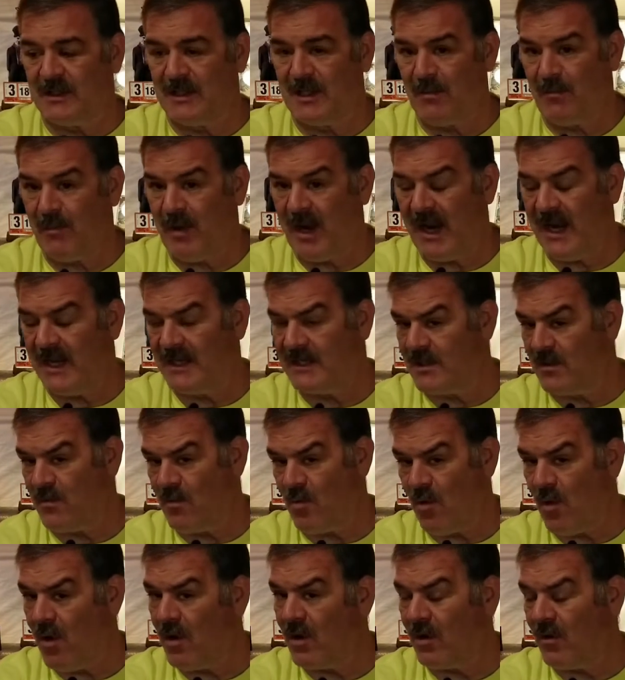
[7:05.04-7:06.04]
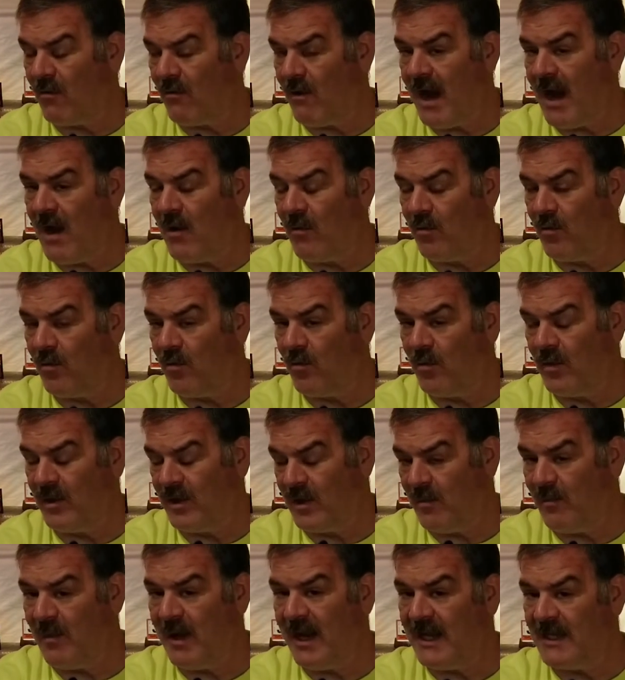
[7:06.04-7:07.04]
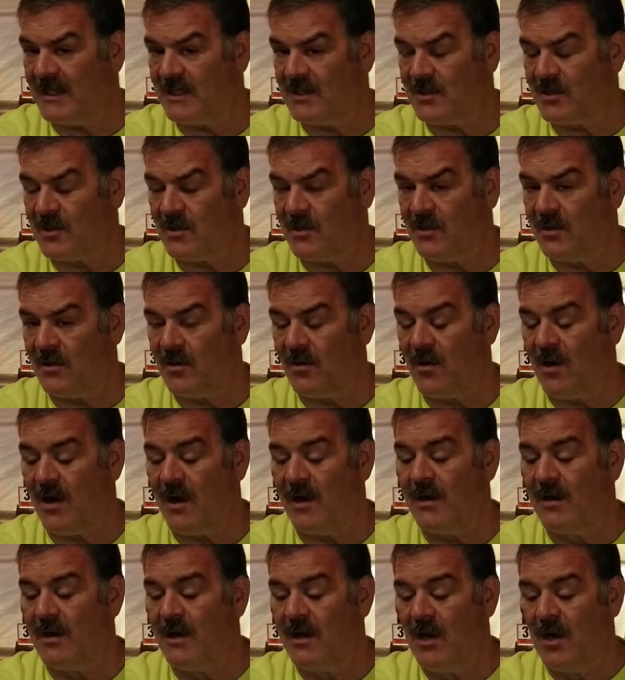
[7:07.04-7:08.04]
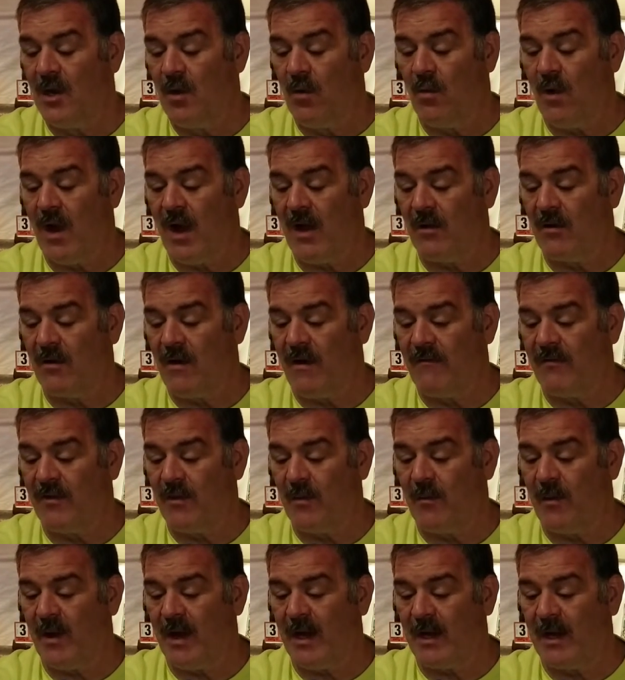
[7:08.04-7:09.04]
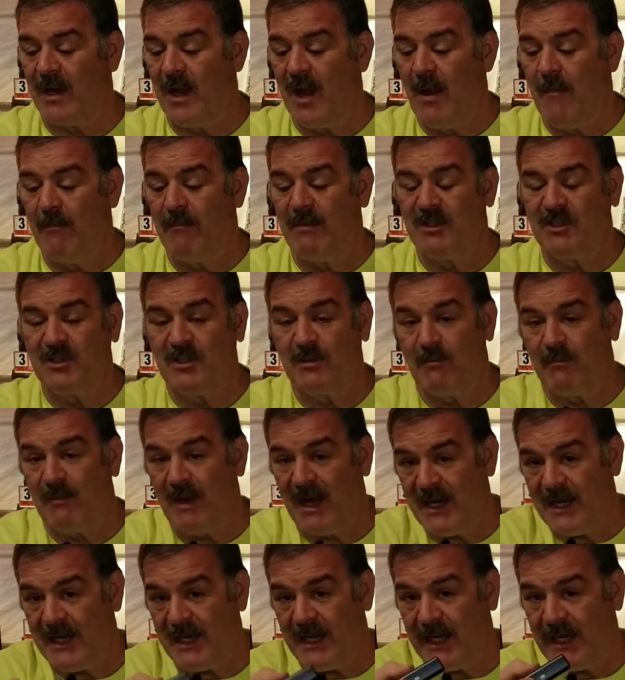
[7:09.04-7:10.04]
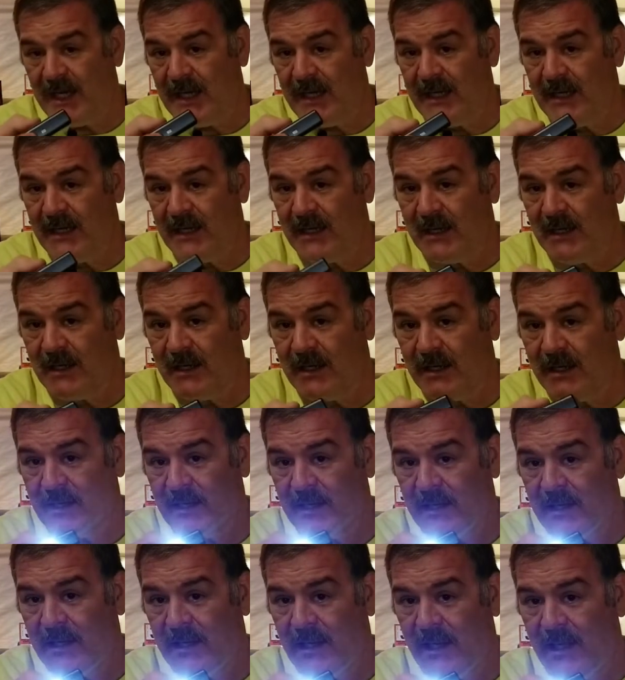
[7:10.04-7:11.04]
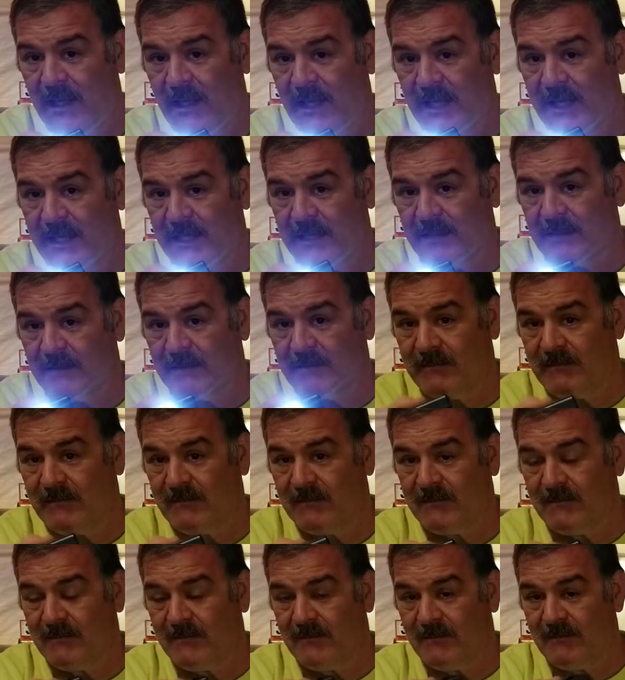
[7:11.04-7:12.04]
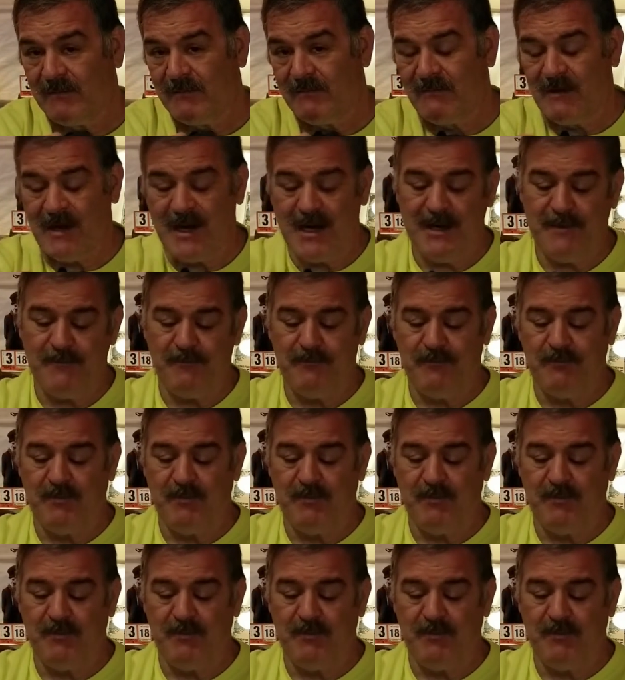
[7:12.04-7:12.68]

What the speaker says: the pants and walk around with the pants turned on while you're off the bike, but you might need a light, right?